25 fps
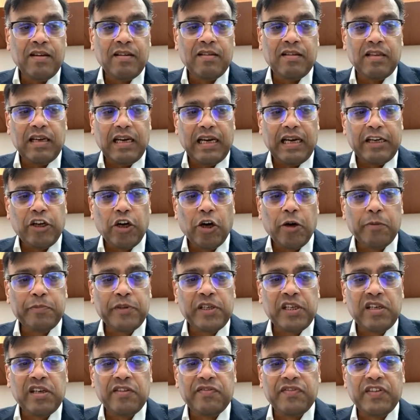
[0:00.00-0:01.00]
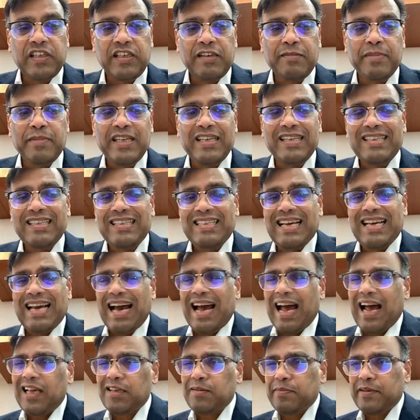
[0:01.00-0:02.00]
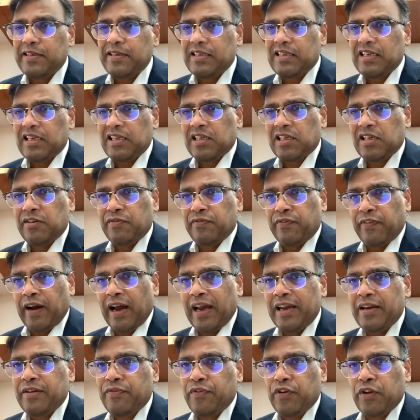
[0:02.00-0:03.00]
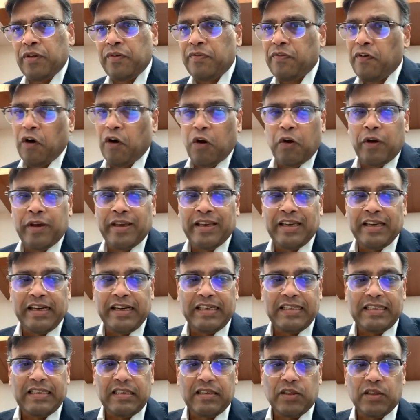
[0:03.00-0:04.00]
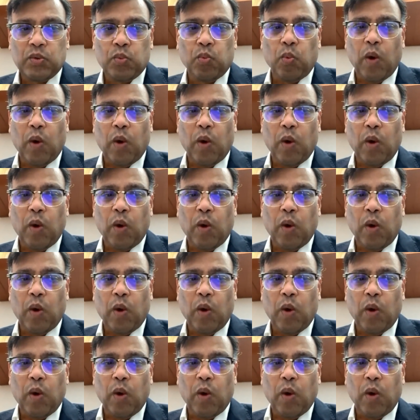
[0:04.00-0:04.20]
The adoption of CBDC has been justified for the following reasons.